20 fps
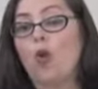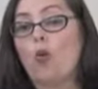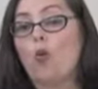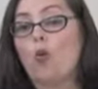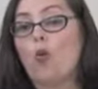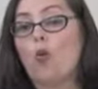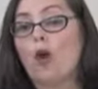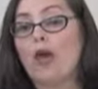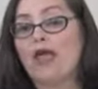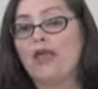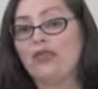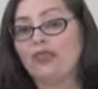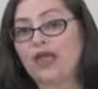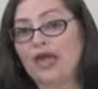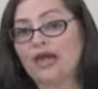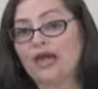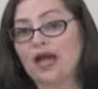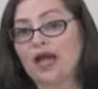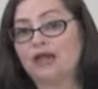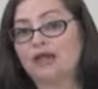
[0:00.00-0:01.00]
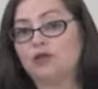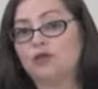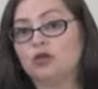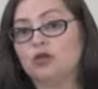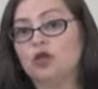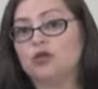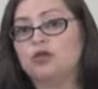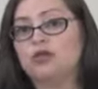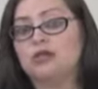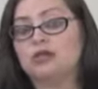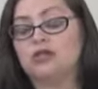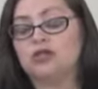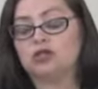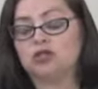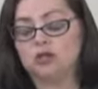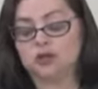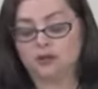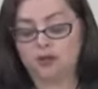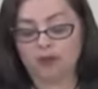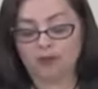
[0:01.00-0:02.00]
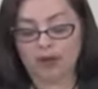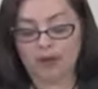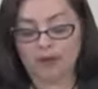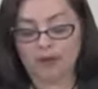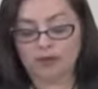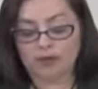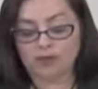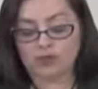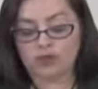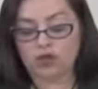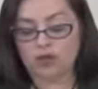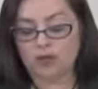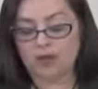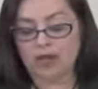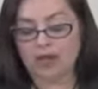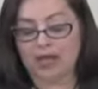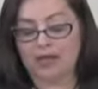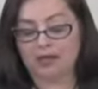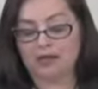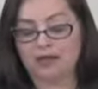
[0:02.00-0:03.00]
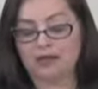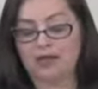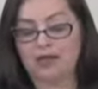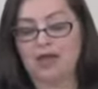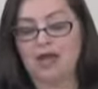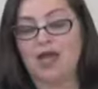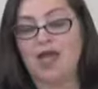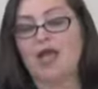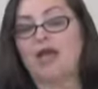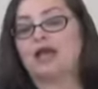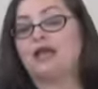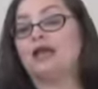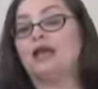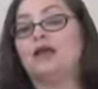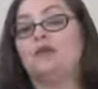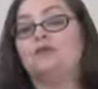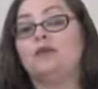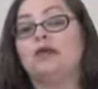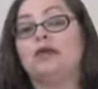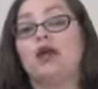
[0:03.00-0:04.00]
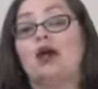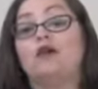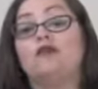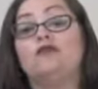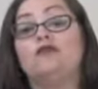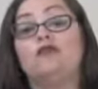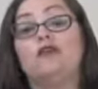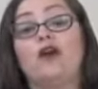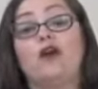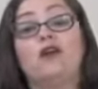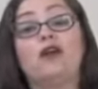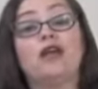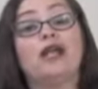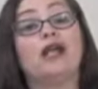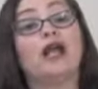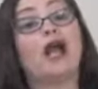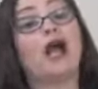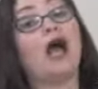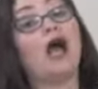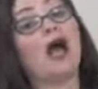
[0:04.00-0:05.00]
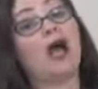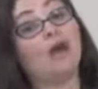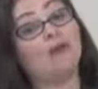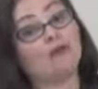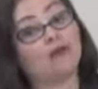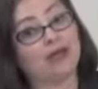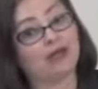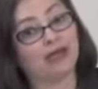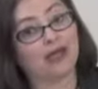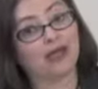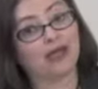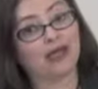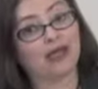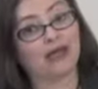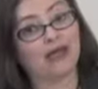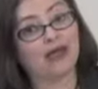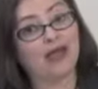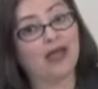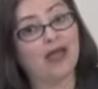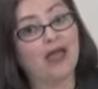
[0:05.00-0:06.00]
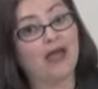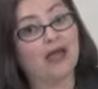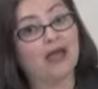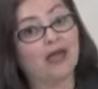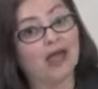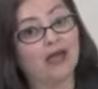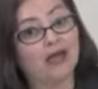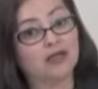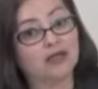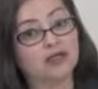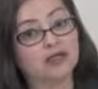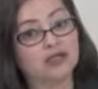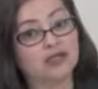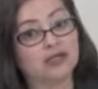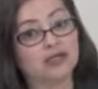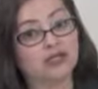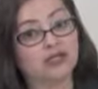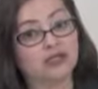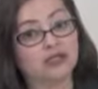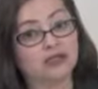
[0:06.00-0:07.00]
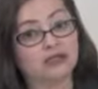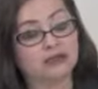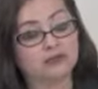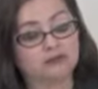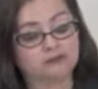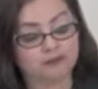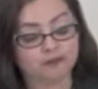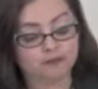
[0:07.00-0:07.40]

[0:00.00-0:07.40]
when that item goes into the public domain can be a very complicated calculation.